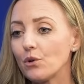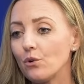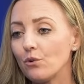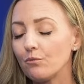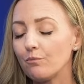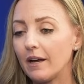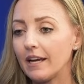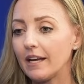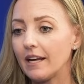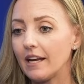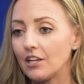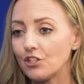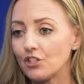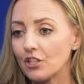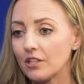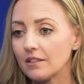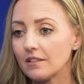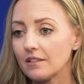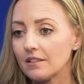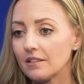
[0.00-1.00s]
told my
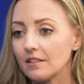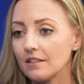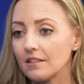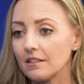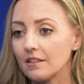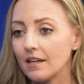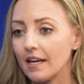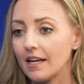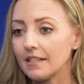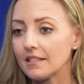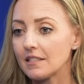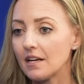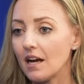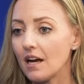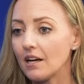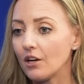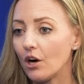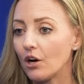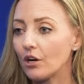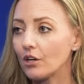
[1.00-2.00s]
agents, it's
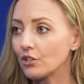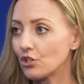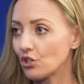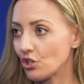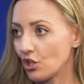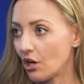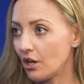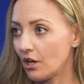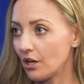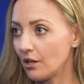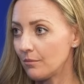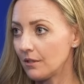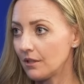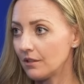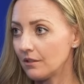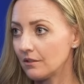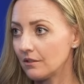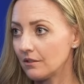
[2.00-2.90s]
not our job